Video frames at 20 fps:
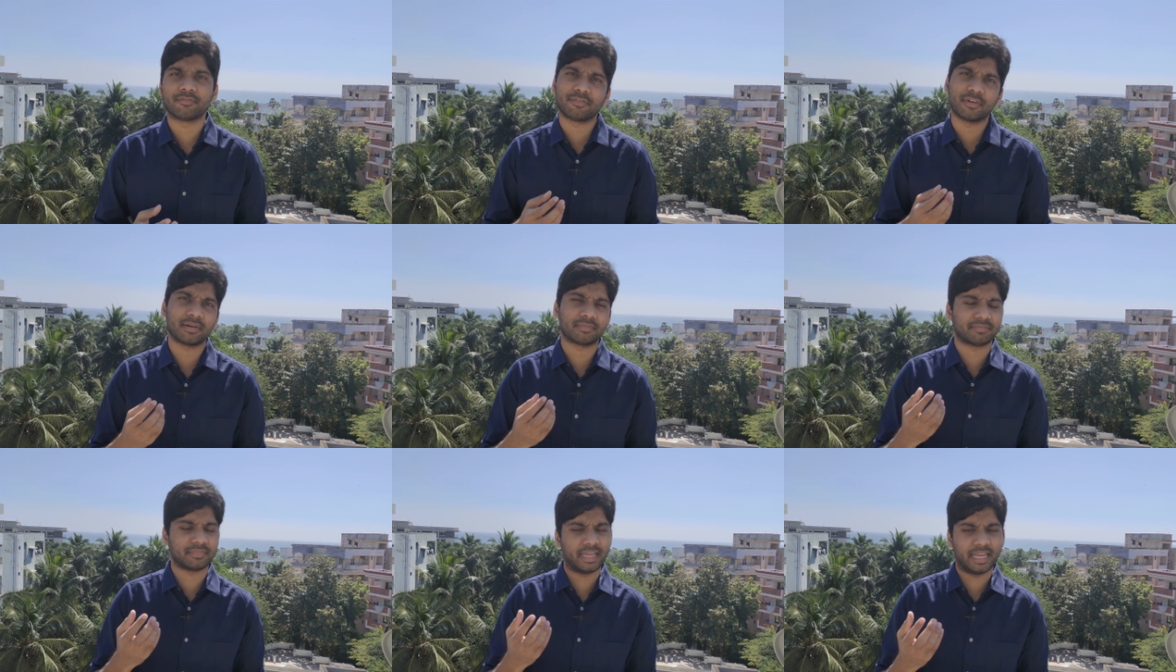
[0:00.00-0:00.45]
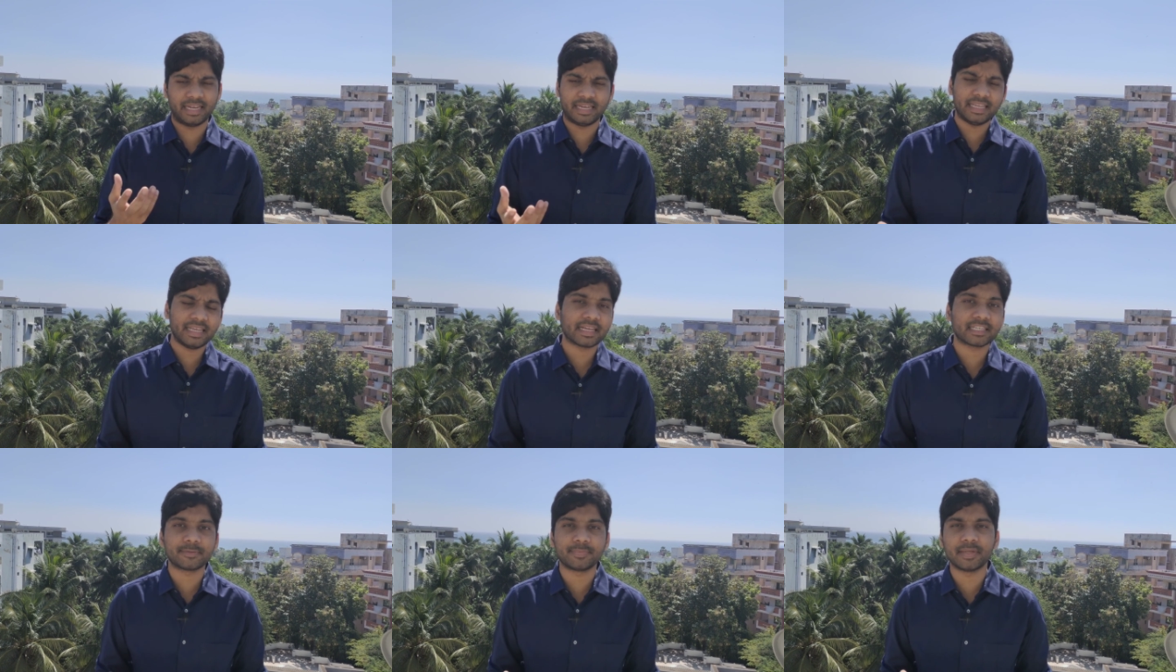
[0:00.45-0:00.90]
For
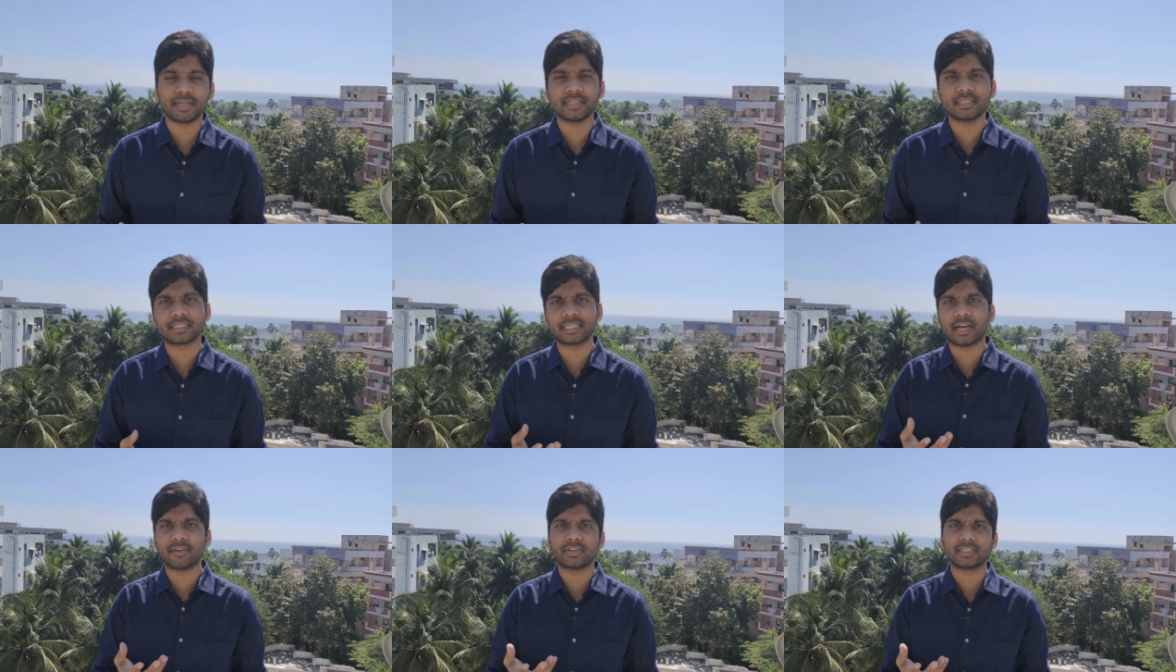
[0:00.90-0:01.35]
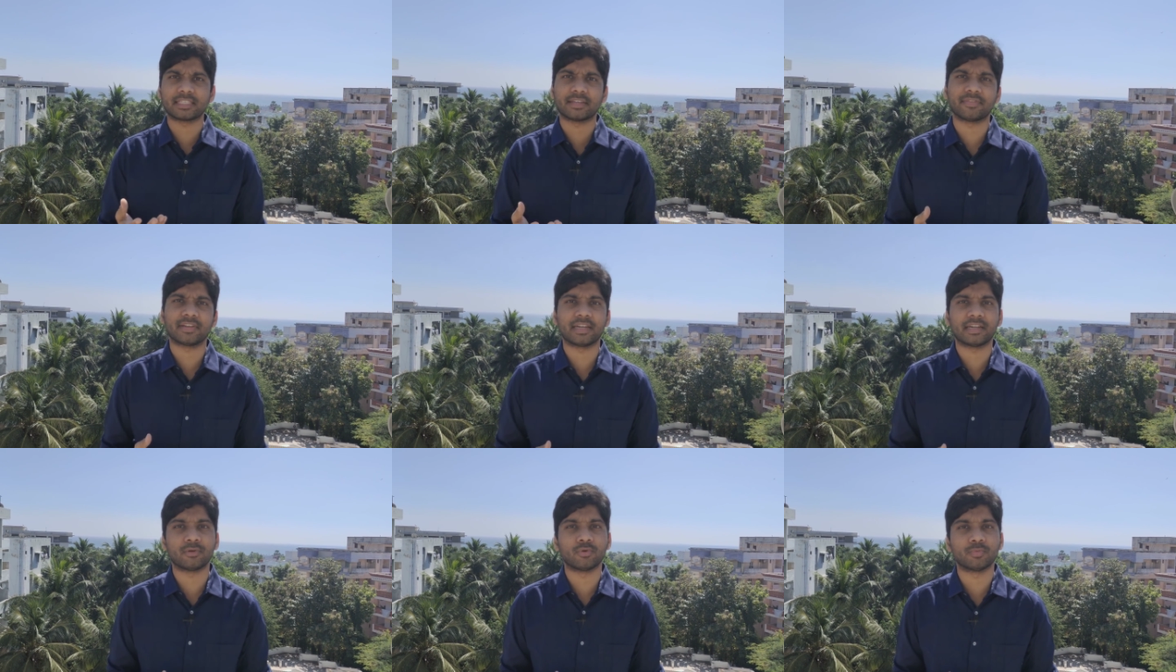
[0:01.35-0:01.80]
any experience, Java
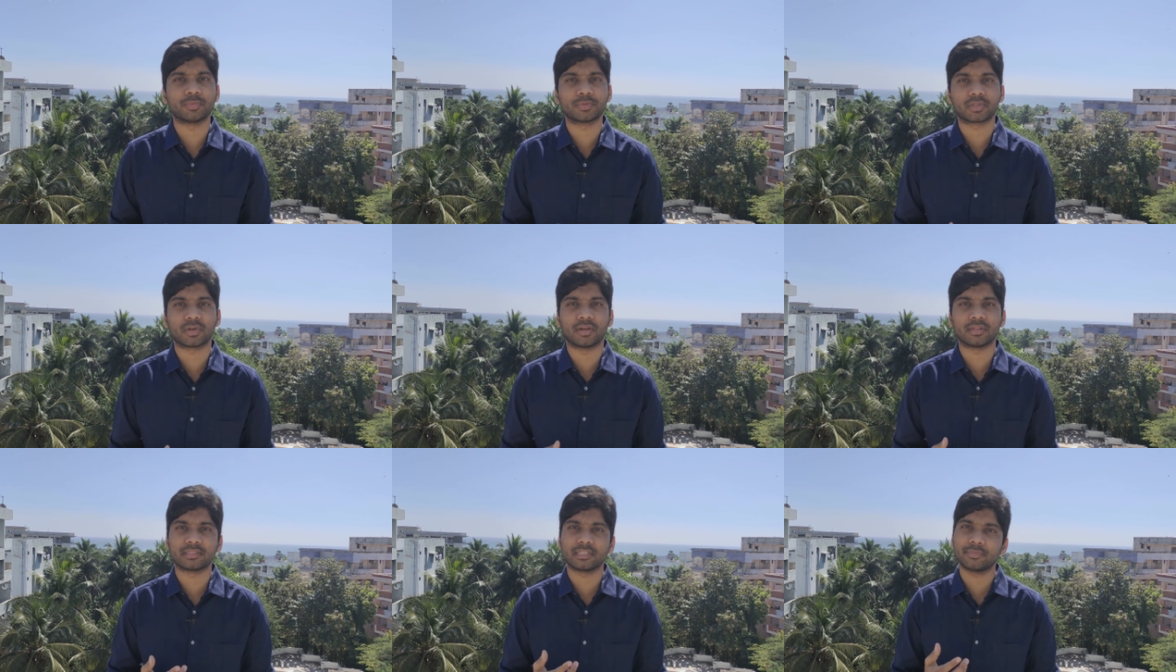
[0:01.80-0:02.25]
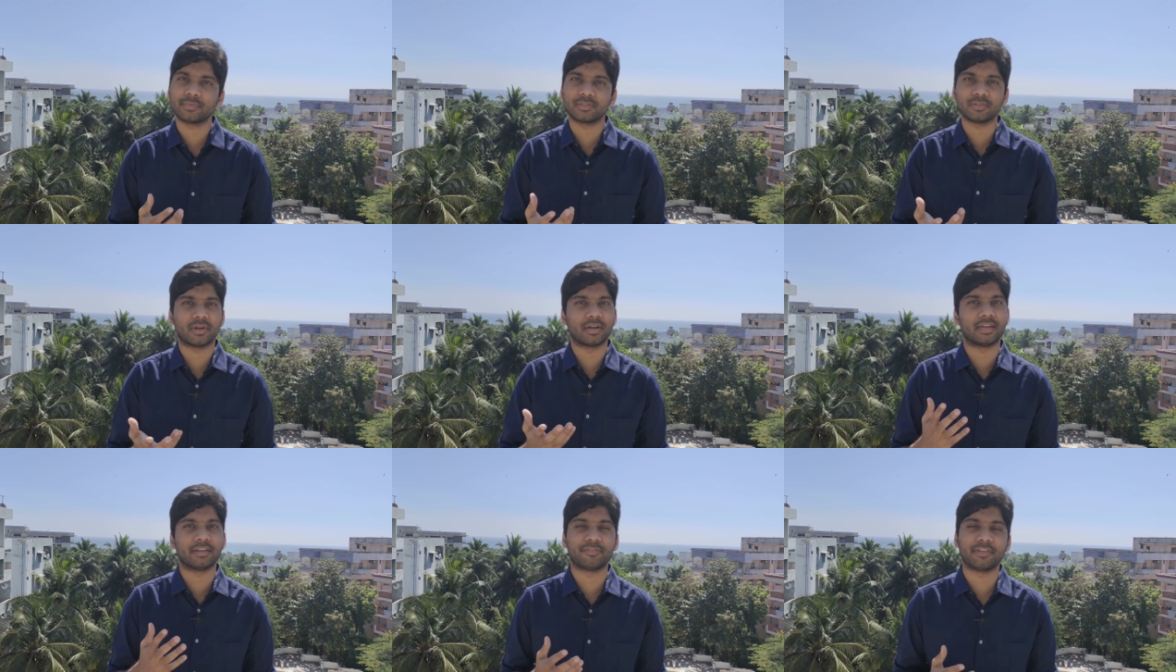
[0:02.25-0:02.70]
7 and OOPS concepts,
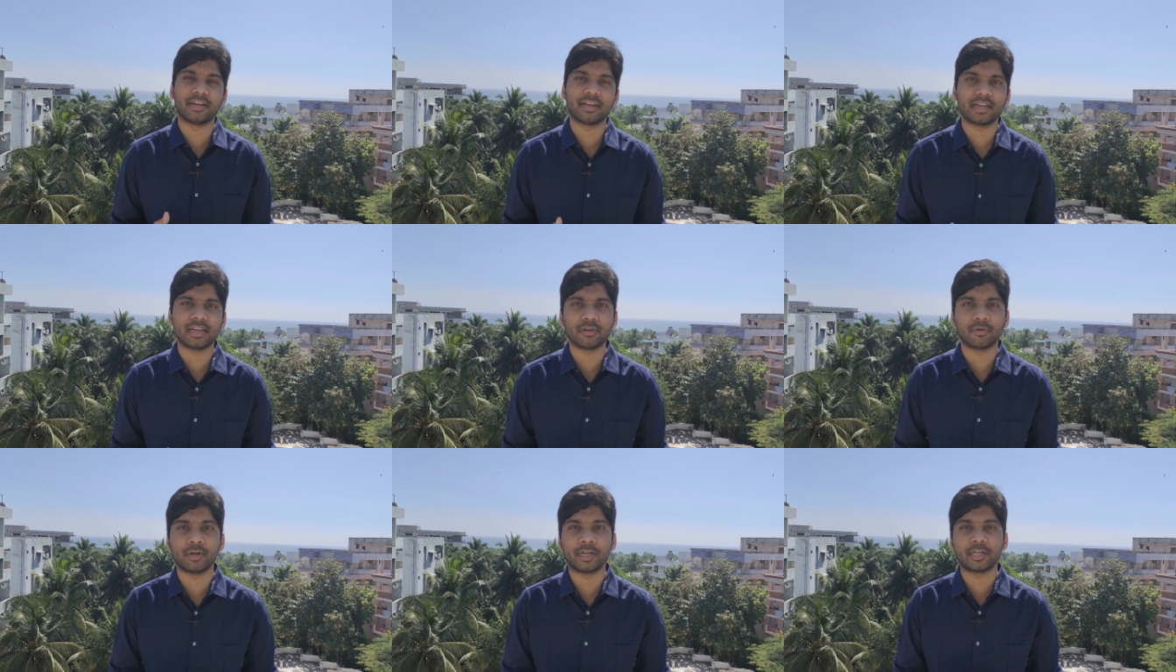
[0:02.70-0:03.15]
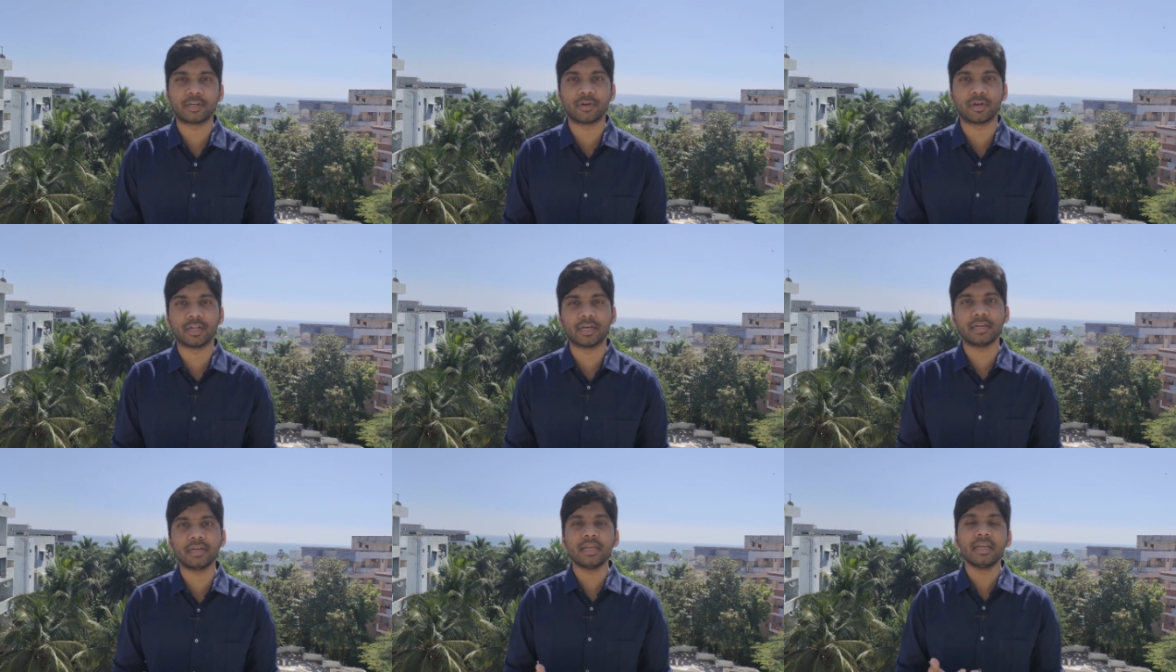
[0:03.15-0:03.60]
you are definitely going to
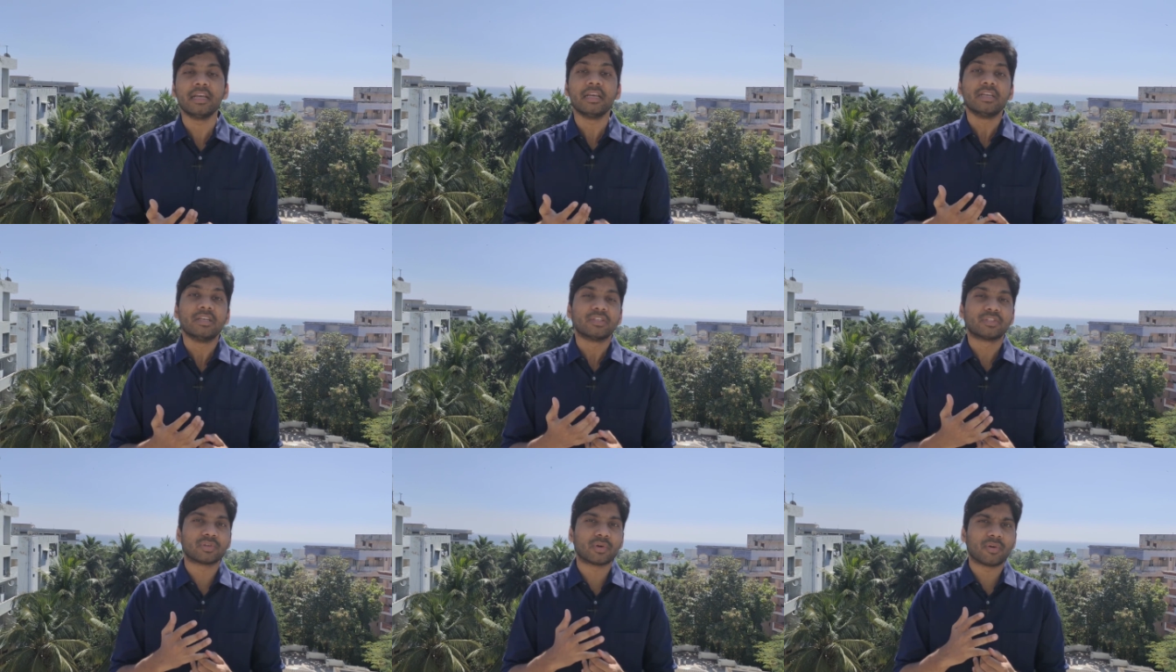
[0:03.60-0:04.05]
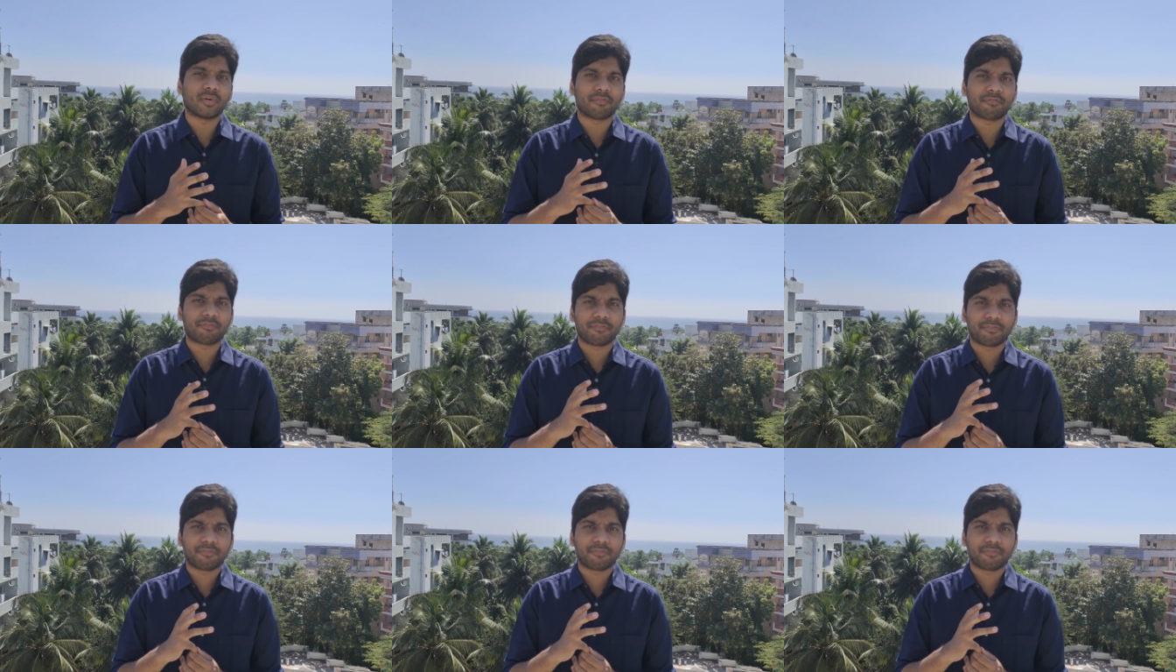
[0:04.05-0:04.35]
learn. So